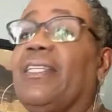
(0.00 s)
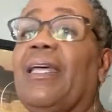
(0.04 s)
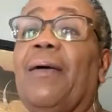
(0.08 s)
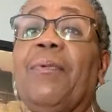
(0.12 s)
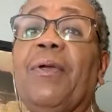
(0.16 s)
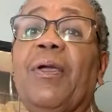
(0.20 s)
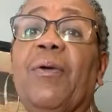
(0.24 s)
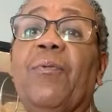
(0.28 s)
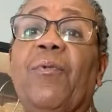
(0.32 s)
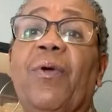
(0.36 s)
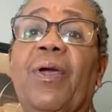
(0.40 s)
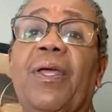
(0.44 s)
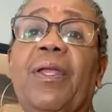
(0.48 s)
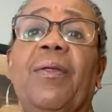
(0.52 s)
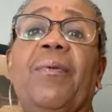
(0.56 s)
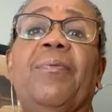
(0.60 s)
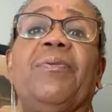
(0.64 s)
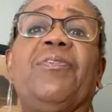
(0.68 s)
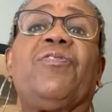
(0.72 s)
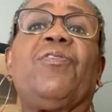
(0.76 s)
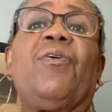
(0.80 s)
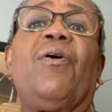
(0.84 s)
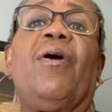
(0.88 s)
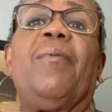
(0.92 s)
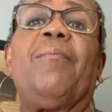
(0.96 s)
I'm getting ready to
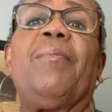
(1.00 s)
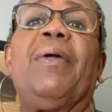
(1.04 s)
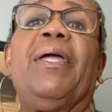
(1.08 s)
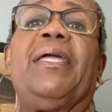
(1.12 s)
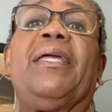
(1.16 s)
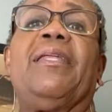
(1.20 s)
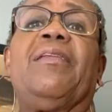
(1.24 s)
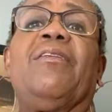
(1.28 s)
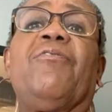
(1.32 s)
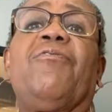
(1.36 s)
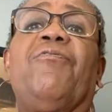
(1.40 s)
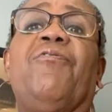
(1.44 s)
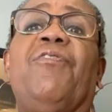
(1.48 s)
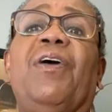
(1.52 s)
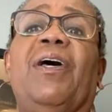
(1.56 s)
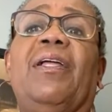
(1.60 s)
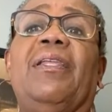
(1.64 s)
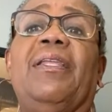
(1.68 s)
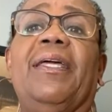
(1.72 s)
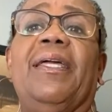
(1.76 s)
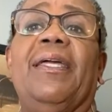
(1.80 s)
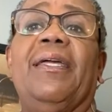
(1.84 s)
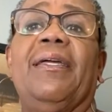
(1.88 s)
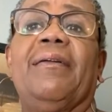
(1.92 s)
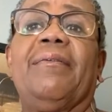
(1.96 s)
start making the
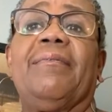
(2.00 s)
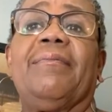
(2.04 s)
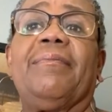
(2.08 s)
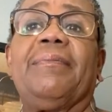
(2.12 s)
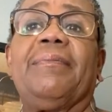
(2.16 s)
filling.